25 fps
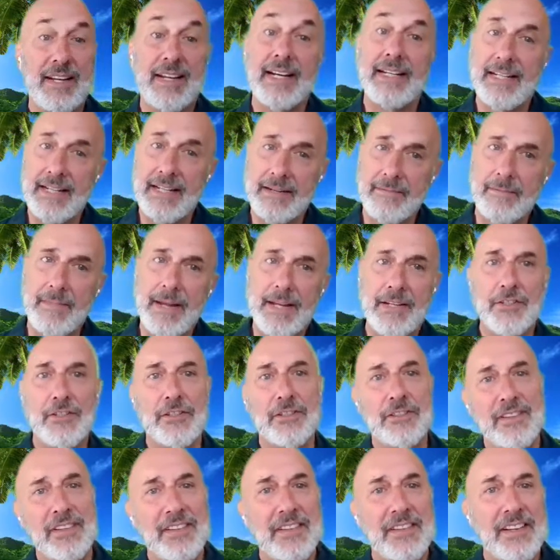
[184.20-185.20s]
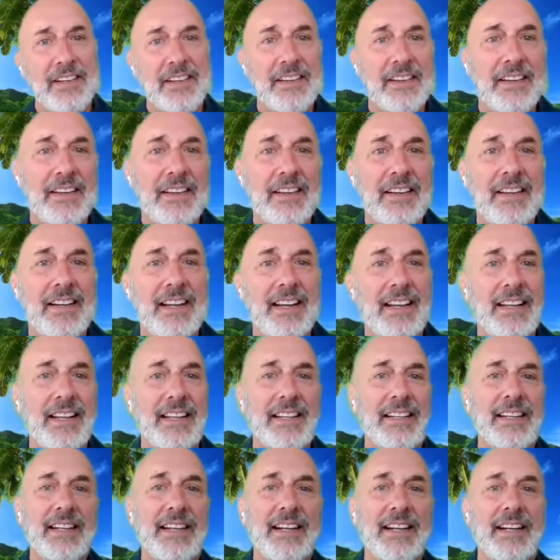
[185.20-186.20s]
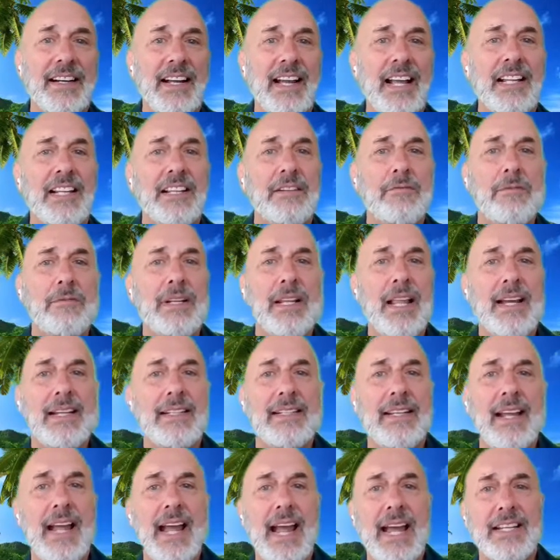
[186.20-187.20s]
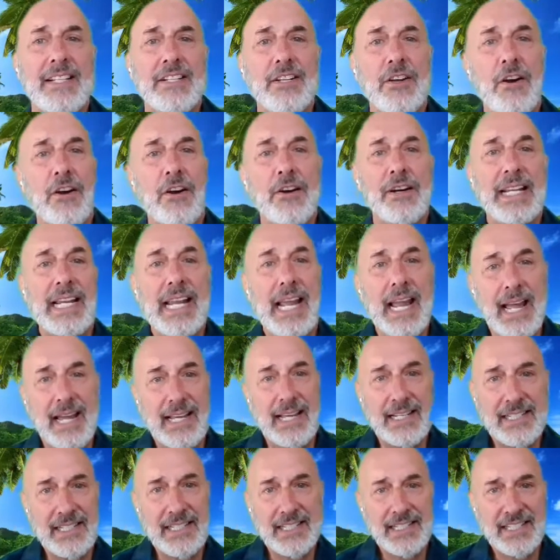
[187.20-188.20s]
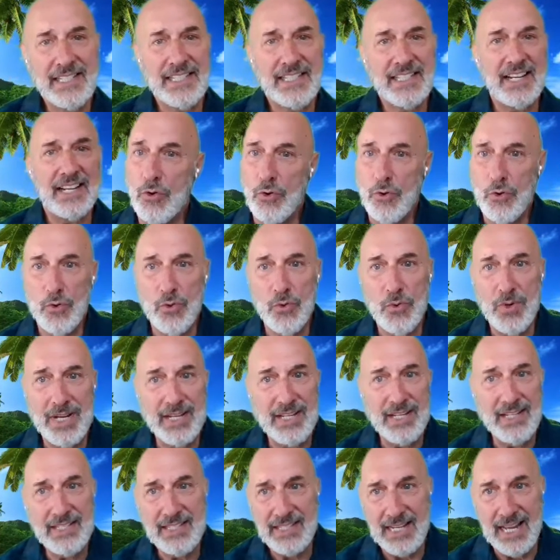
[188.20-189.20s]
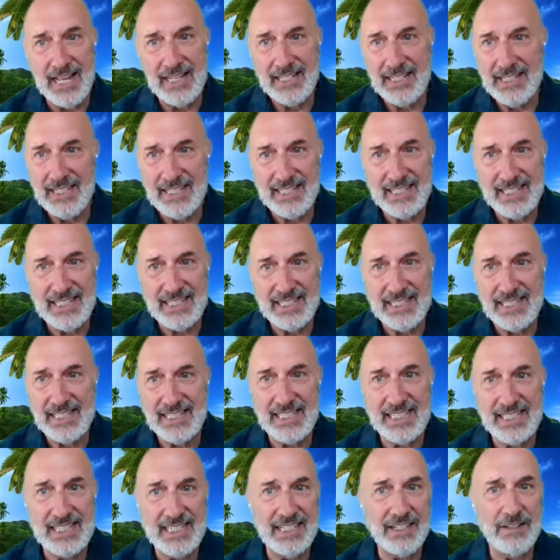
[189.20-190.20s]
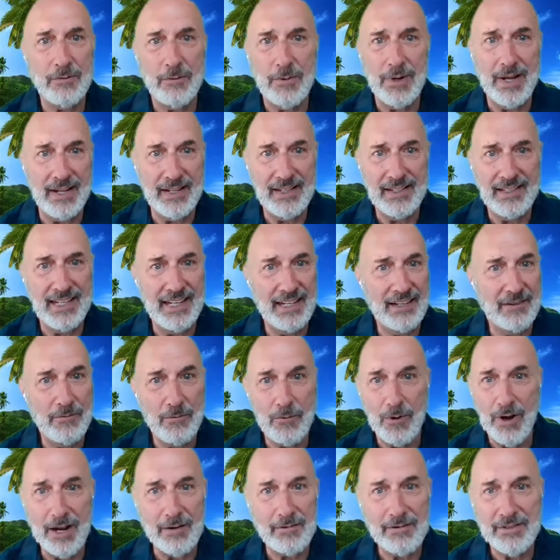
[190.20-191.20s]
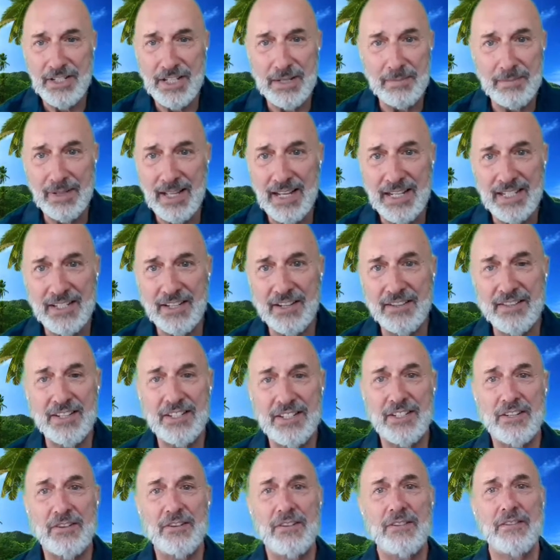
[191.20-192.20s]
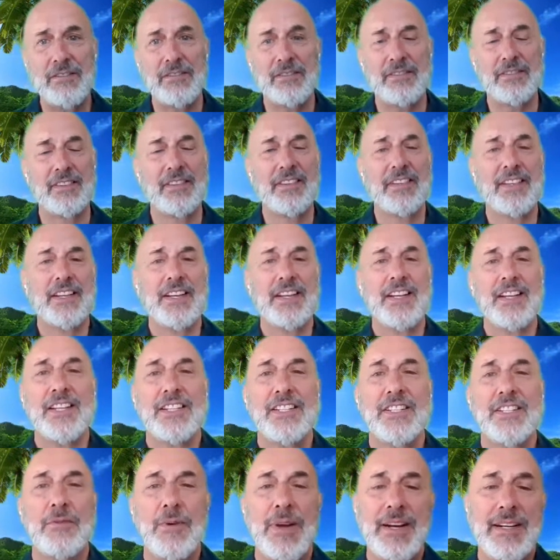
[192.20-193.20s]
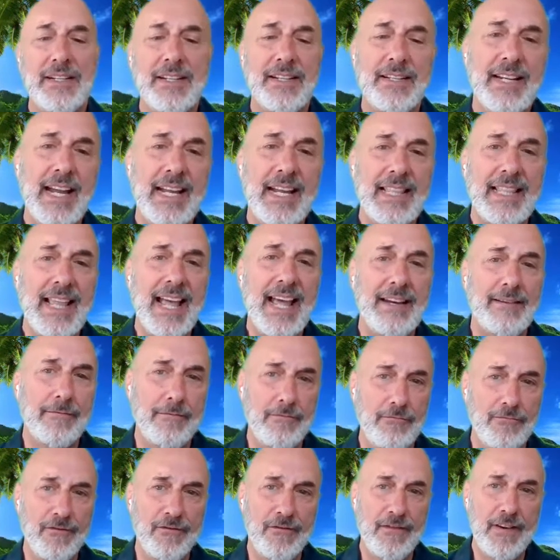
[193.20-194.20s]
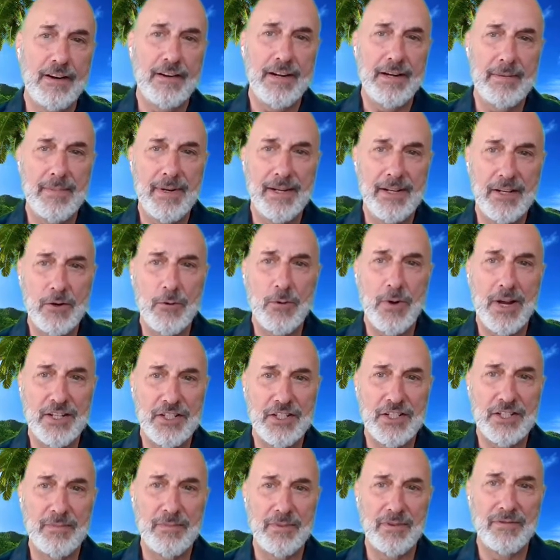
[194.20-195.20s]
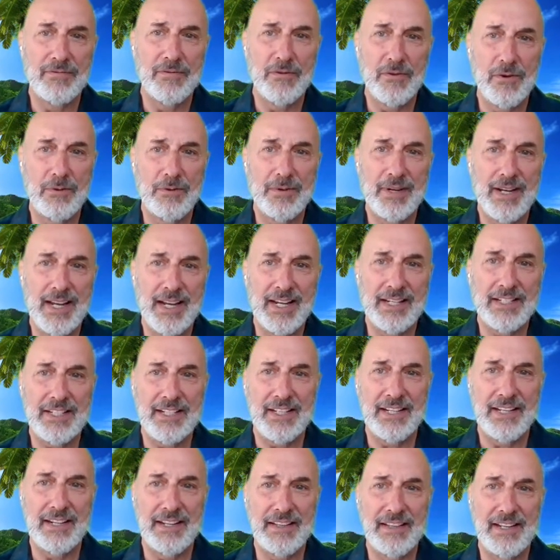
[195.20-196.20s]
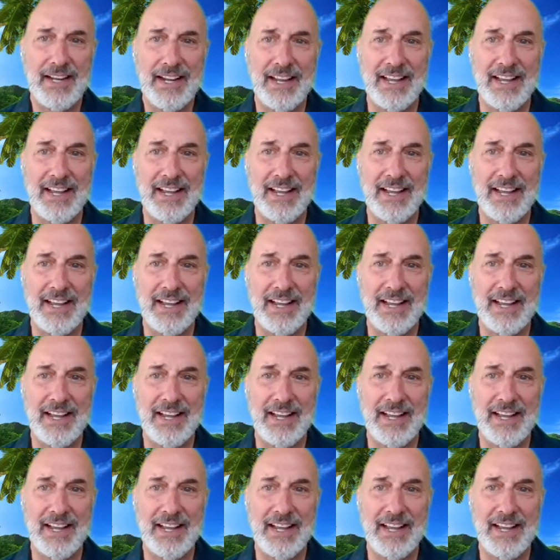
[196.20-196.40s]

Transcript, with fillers: that I didn't mention. And uh, Ellen, we like to ask our guests who is Ellen Stilwell and why was she placed on this earth? So, why don't you take that oh. very big question before we ask anything